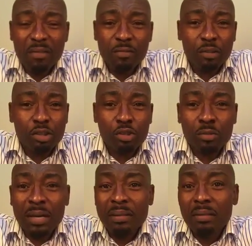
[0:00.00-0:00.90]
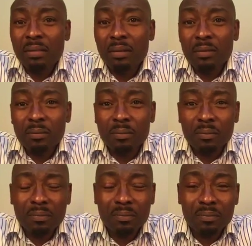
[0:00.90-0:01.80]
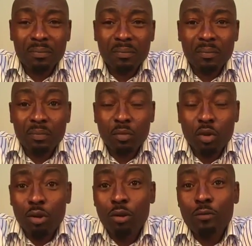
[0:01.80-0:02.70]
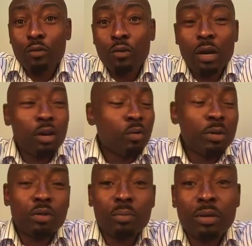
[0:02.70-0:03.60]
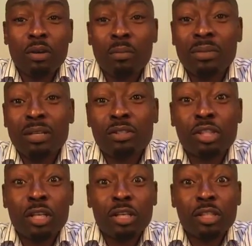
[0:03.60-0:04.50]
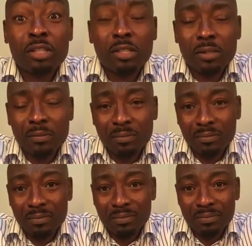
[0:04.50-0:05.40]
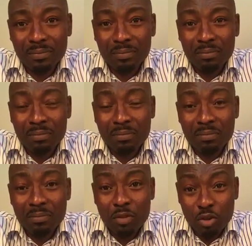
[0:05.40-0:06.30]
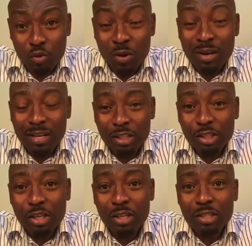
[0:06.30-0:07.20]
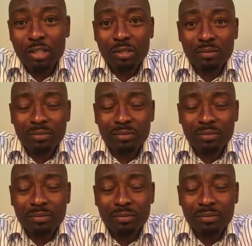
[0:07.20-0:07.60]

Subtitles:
for strength. All of you are going to become little churches. You are a church.